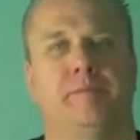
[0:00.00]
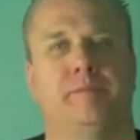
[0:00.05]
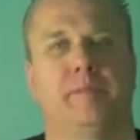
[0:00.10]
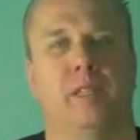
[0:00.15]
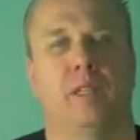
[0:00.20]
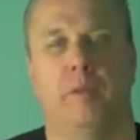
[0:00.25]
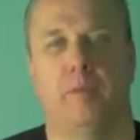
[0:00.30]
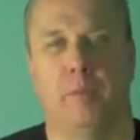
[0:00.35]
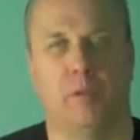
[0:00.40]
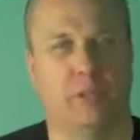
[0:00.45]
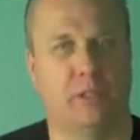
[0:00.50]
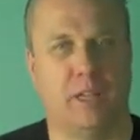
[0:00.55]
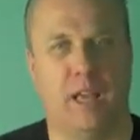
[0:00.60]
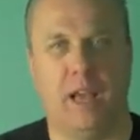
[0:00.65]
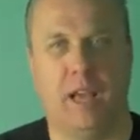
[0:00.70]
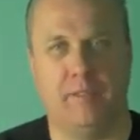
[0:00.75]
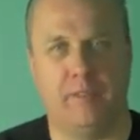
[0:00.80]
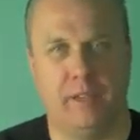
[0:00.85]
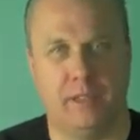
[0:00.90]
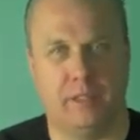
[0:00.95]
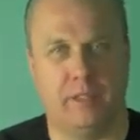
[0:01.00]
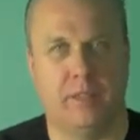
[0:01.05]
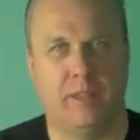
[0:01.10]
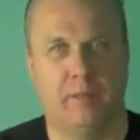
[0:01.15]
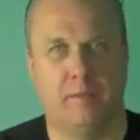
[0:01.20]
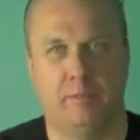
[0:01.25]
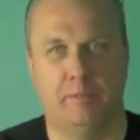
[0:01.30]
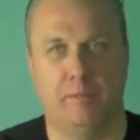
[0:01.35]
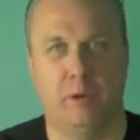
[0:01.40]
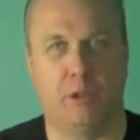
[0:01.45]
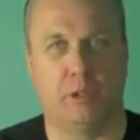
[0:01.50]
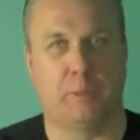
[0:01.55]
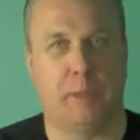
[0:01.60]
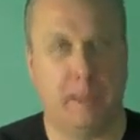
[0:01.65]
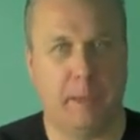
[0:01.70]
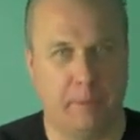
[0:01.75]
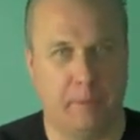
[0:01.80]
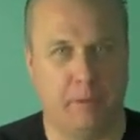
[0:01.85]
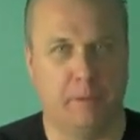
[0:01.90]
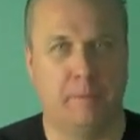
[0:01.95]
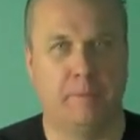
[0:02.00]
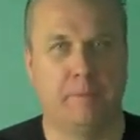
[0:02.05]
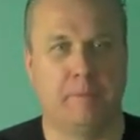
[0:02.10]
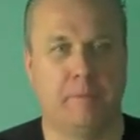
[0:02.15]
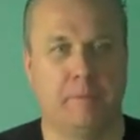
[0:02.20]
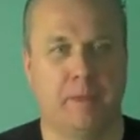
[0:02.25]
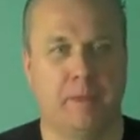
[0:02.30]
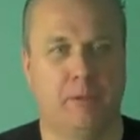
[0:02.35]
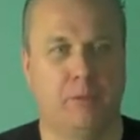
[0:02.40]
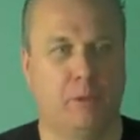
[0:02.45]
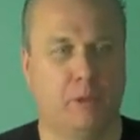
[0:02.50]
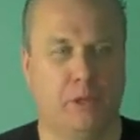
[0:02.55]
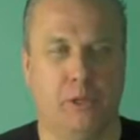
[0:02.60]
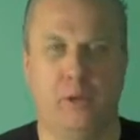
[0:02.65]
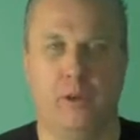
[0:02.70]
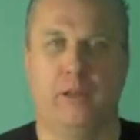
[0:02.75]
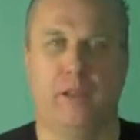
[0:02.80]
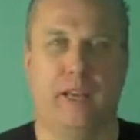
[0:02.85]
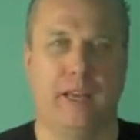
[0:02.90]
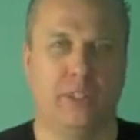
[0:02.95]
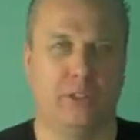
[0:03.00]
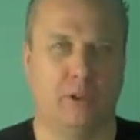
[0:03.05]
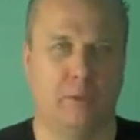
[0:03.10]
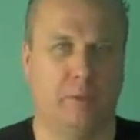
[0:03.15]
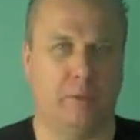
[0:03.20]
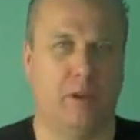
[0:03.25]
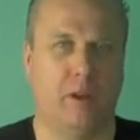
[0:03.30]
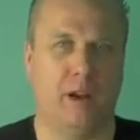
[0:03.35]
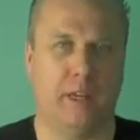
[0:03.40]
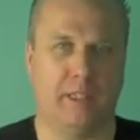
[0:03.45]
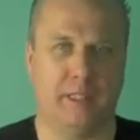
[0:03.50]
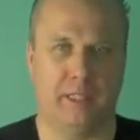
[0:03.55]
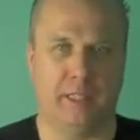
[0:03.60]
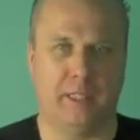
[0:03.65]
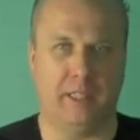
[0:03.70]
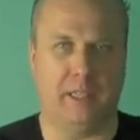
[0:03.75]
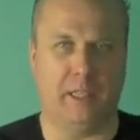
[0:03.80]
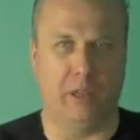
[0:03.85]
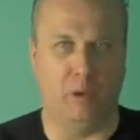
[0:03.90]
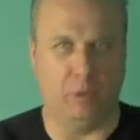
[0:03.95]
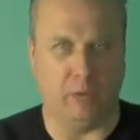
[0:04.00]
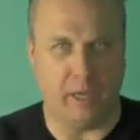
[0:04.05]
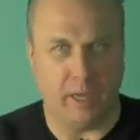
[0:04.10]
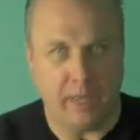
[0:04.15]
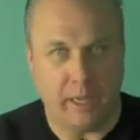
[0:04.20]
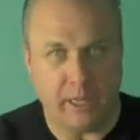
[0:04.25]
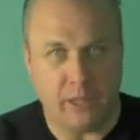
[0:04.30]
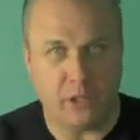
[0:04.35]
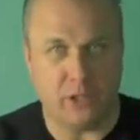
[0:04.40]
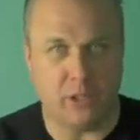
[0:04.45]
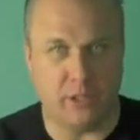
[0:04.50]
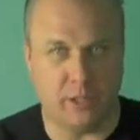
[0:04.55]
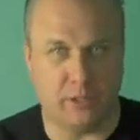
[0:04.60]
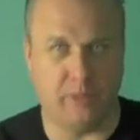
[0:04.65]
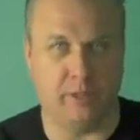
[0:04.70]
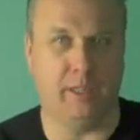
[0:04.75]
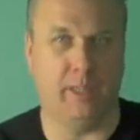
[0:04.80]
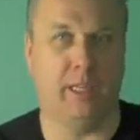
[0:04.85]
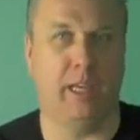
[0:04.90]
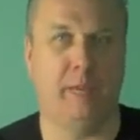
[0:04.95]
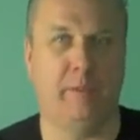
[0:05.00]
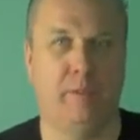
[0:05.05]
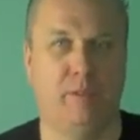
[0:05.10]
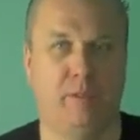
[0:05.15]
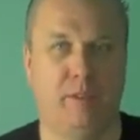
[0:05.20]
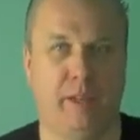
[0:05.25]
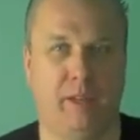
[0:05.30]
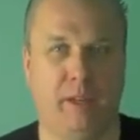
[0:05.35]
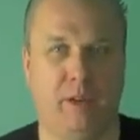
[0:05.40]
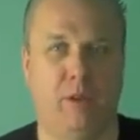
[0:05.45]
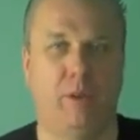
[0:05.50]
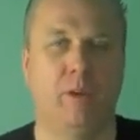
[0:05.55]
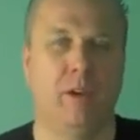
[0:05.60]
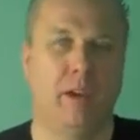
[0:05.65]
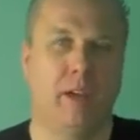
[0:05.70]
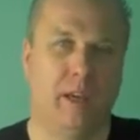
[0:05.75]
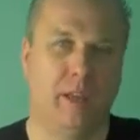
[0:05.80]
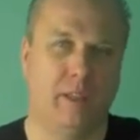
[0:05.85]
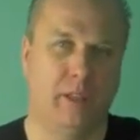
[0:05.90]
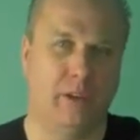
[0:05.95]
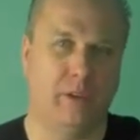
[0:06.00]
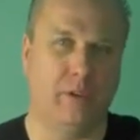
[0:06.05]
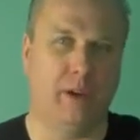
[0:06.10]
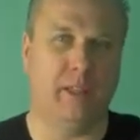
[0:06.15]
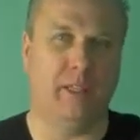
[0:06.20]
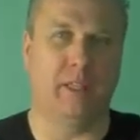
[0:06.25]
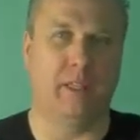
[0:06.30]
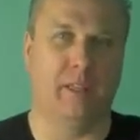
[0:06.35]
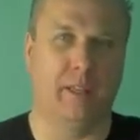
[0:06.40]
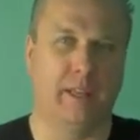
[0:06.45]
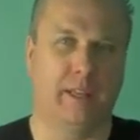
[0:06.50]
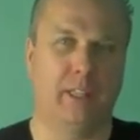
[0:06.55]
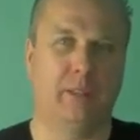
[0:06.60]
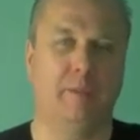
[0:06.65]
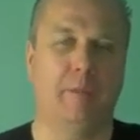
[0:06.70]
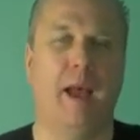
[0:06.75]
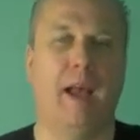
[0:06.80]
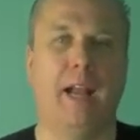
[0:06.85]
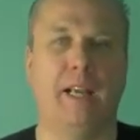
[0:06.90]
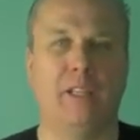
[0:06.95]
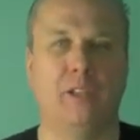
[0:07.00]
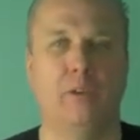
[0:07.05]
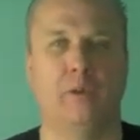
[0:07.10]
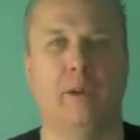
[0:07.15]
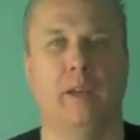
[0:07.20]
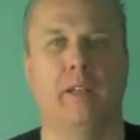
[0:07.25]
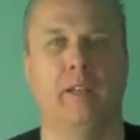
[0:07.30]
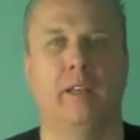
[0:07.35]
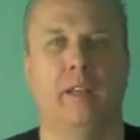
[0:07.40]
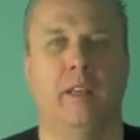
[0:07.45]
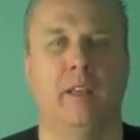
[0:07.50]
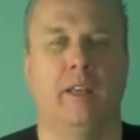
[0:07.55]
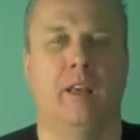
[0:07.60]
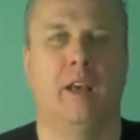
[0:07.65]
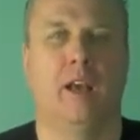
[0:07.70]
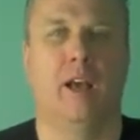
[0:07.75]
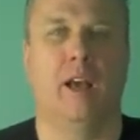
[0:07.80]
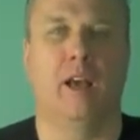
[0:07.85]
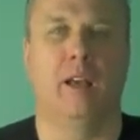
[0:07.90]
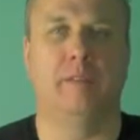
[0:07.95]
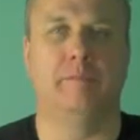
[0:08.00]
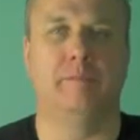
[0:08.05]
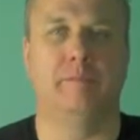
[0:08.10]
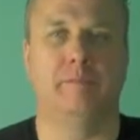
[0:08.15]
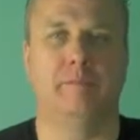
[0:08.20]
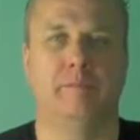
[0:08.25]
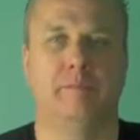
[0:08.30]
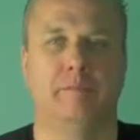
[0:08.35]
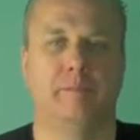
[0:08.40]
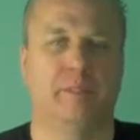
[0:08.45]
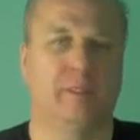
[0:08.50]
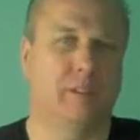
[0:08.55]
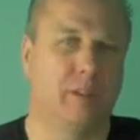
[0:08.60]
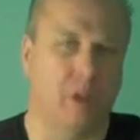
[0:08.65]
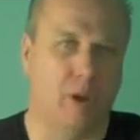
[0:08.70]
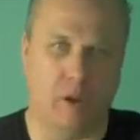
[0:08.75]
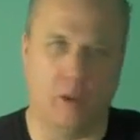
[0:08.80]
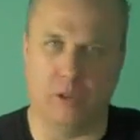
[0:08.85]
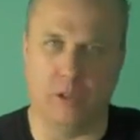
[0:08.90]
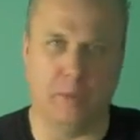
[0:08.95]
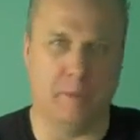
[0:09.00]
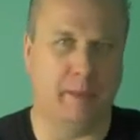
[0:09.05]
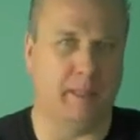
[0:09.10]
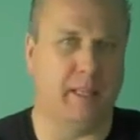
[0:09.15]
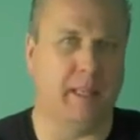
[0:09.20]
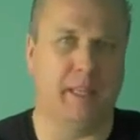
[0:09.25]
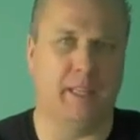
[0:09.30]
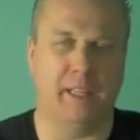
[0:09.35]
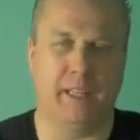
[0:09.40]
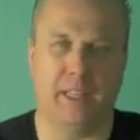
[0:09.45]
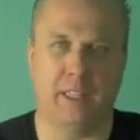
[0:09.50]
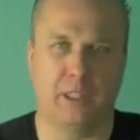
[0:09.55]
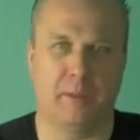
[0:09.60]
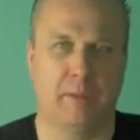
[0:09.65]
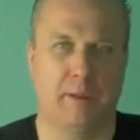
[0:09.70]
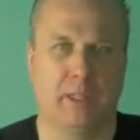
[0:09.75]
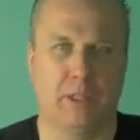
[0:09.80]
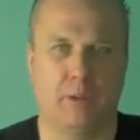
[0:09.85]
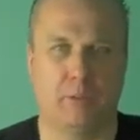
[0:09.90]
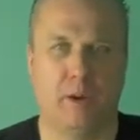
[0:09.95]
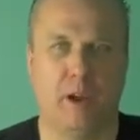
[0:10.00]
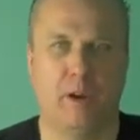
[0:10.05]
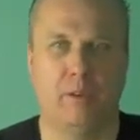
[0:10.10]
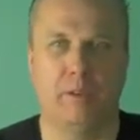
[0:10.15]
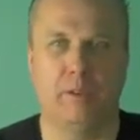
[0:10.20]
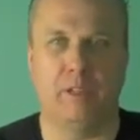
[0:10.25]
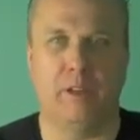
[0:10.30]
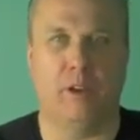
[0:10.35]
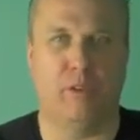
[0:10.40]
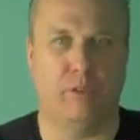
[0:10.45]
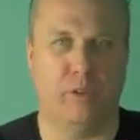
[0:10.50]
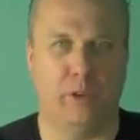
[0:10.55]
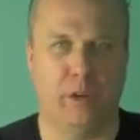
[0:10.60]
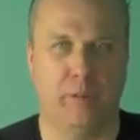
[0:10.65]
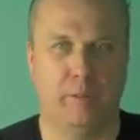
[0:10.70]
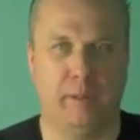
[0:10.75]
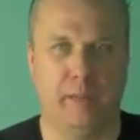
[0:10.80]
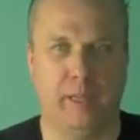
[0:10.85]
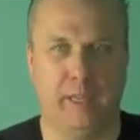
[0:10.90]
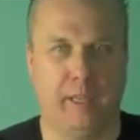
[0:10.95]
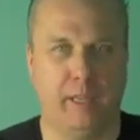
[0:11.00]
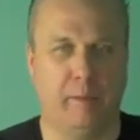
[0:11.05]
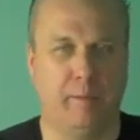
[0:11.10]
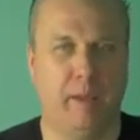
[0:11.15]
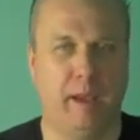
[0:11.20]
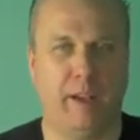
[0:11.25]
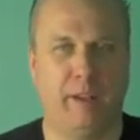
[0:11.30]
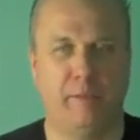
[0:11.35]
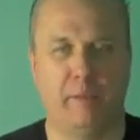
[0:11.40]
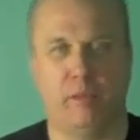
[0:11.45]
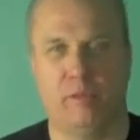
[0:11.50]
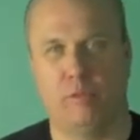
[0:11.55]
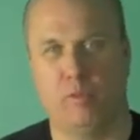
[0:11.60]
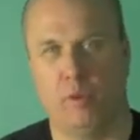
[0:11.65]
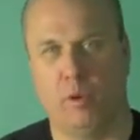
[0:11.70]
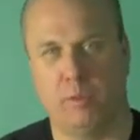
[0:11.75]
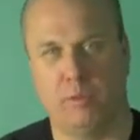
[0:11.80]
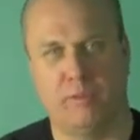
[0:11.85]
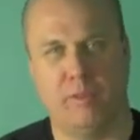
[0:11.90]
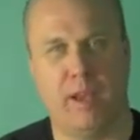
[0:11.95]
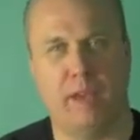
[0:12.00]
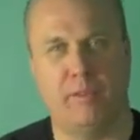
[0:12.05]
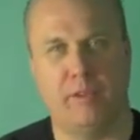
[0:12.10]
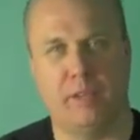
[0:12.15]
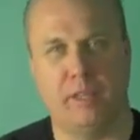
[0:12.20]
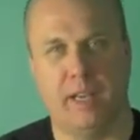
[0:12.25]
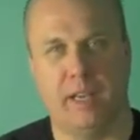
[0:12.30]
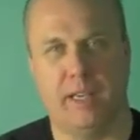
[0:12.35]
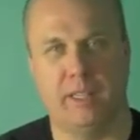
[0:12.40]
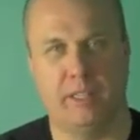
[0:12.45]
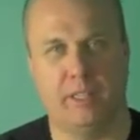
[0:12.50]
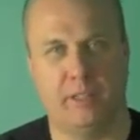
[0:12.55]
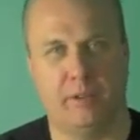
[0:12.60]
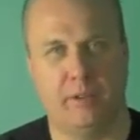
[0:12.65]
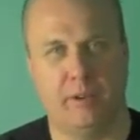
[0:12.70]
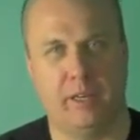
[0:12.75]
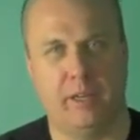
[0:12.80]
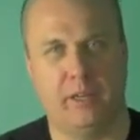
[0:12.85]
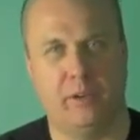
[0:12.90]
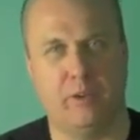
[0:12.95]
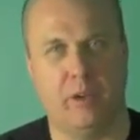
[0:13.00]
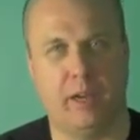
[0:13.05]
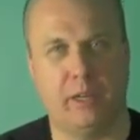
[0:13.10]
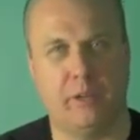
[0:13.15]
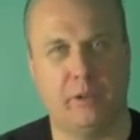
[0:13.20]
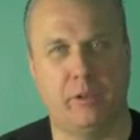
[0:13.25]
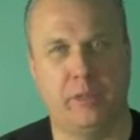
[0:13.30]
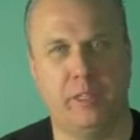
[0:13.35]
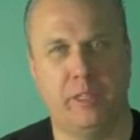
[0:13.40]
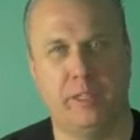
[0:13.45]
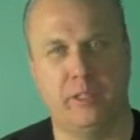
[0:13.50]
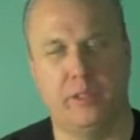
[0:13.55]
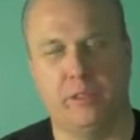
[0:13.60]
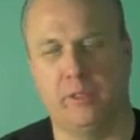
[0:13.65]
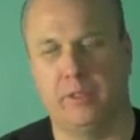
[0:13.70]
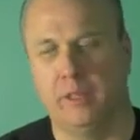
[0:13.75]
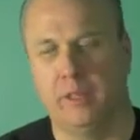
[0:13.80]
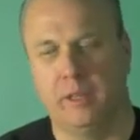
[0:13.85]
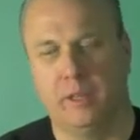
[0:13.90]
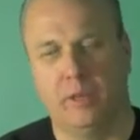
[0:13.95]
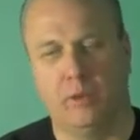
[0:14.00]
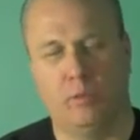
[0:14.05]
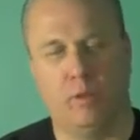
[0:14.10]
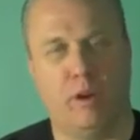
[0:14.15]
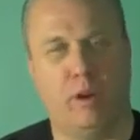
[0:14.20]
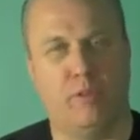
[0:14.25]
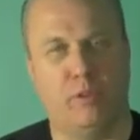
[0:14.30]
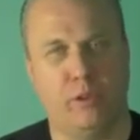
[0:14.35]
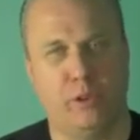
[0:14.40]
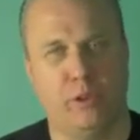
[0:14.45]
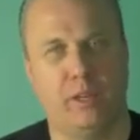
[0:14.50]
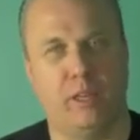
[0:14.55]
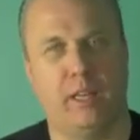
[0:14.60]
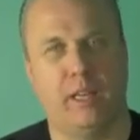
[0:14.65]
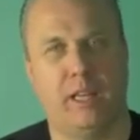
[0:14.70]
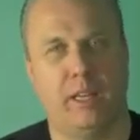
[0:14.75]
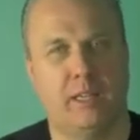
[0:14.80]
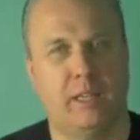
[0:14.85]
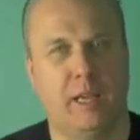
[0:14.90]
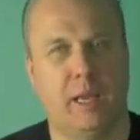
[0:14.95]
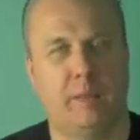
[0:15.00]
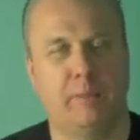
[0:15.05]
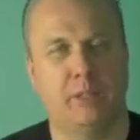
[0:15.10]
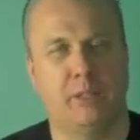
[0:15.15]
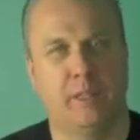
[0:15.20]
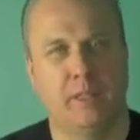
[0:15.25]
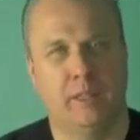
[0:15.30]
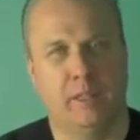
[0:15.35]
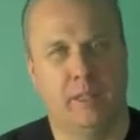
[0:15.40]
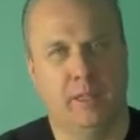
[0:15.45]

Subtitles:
the most obvious. Most people will utilize their blogs as the location that they're going to keep the video, and then create the links back to it. Ultimately, I think that's the best route. You know, if you're going to be linking back from other forms of advertising or any directories or wherever, you can a lot of times